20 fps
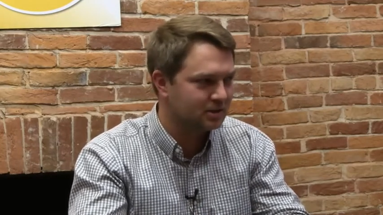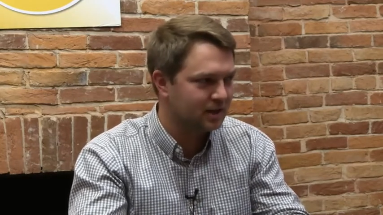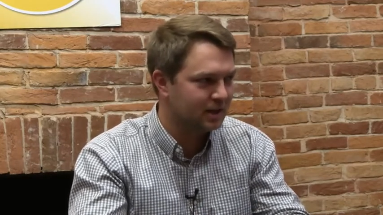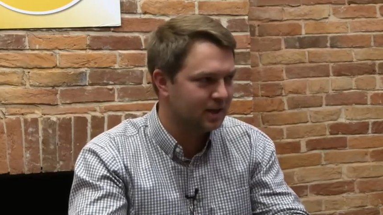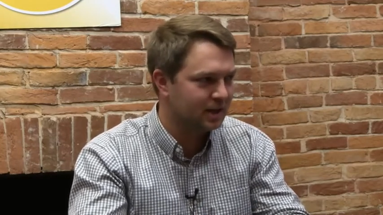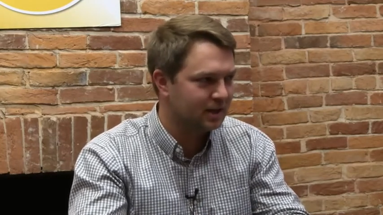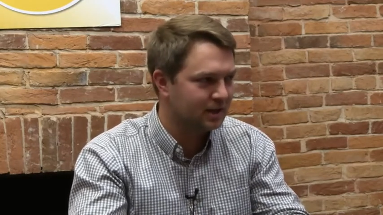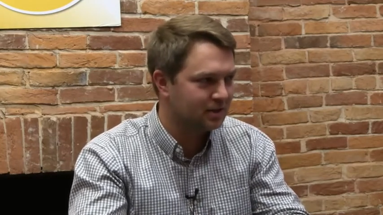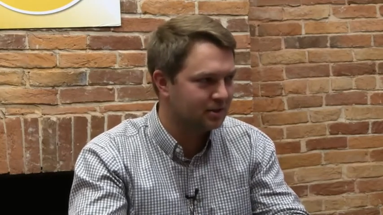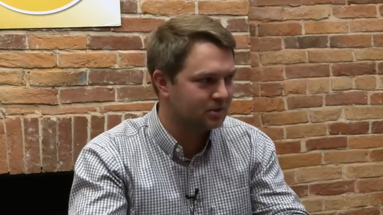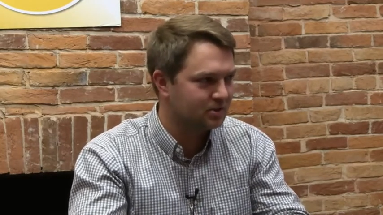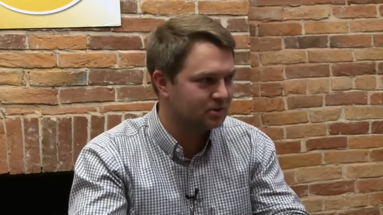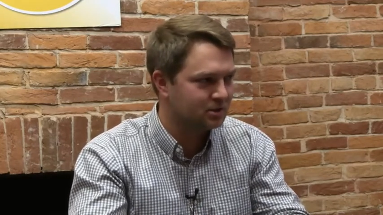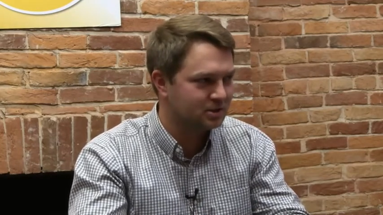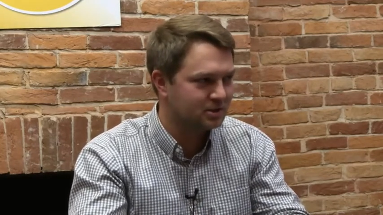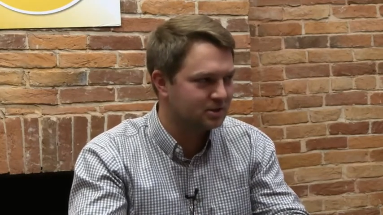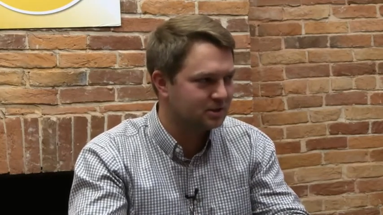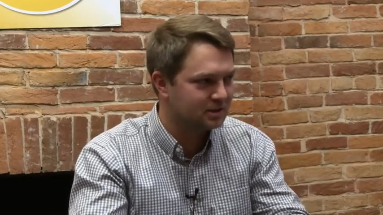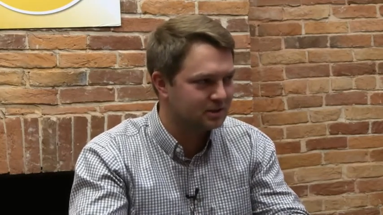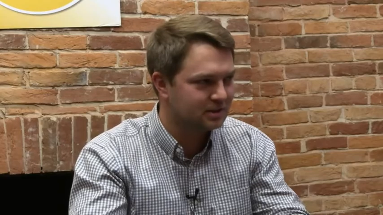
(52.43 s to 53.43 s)
and there's
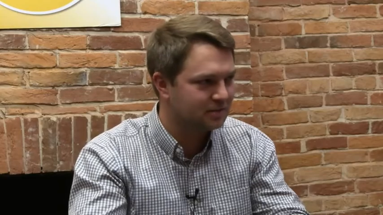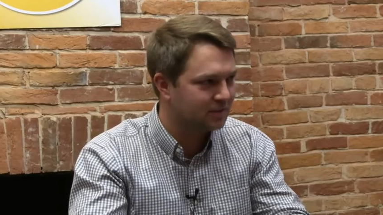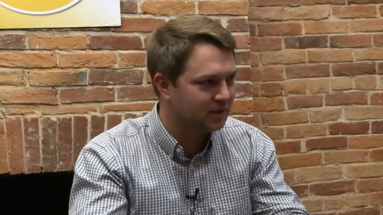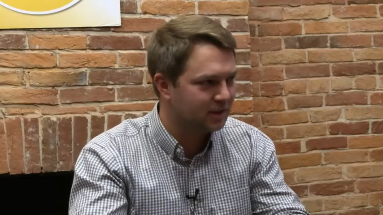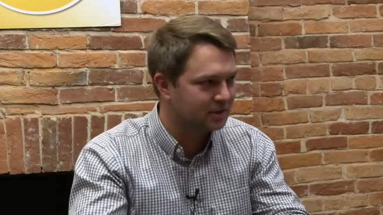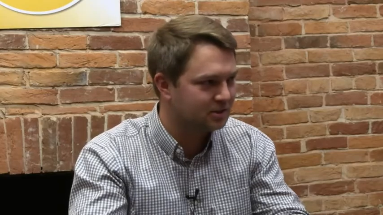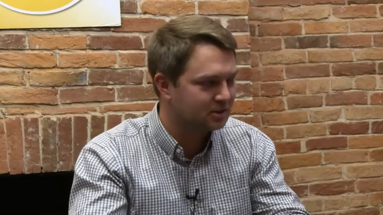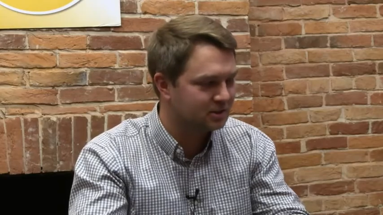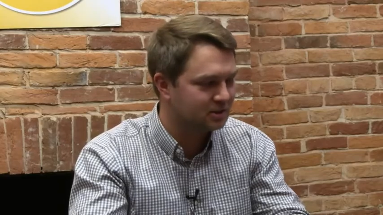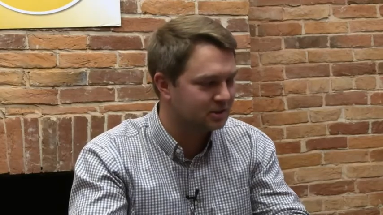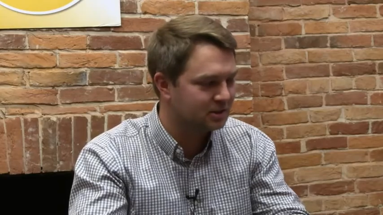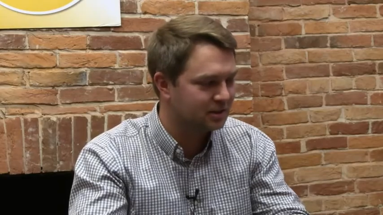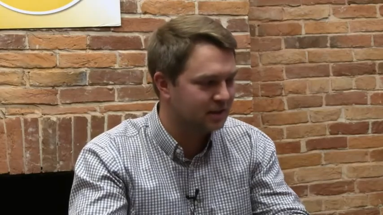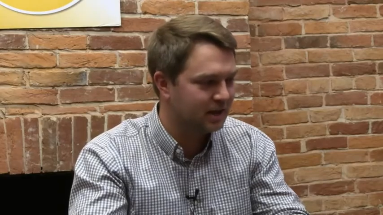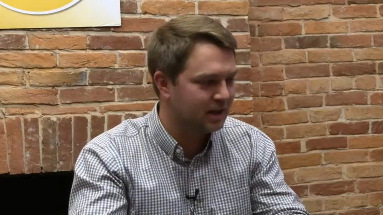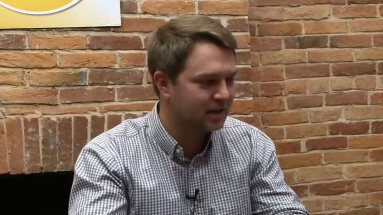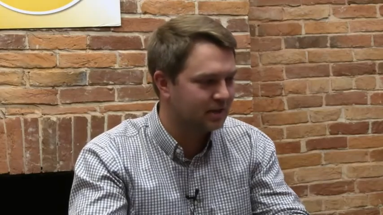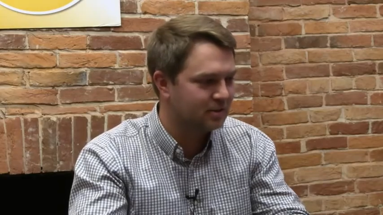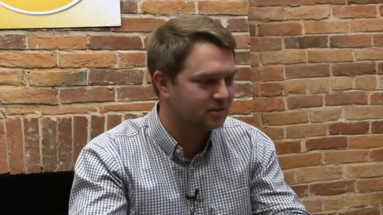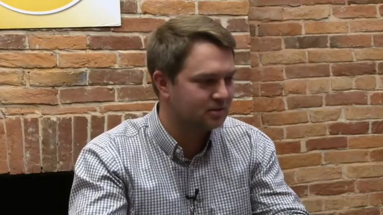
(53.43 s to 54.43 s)
just disadvantages to
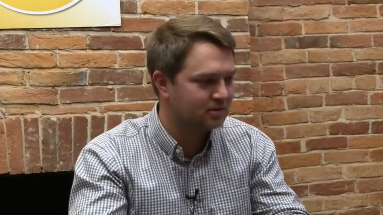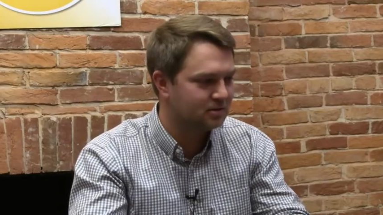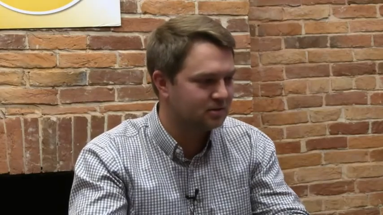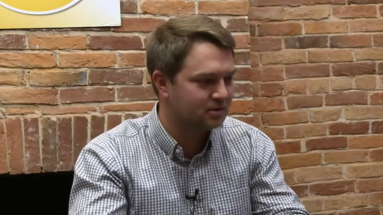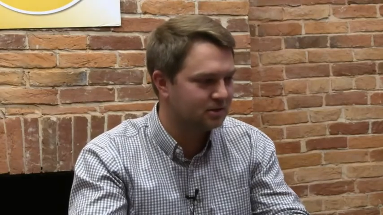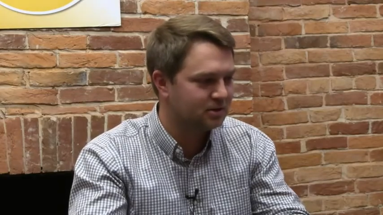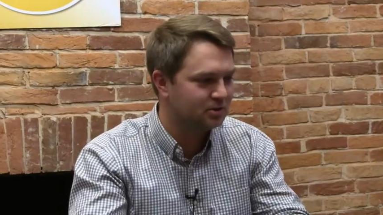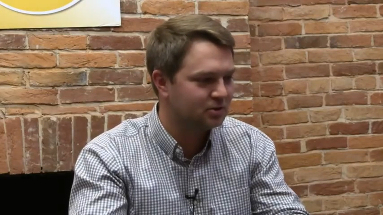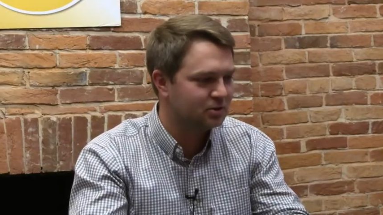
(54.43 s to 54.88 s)
that in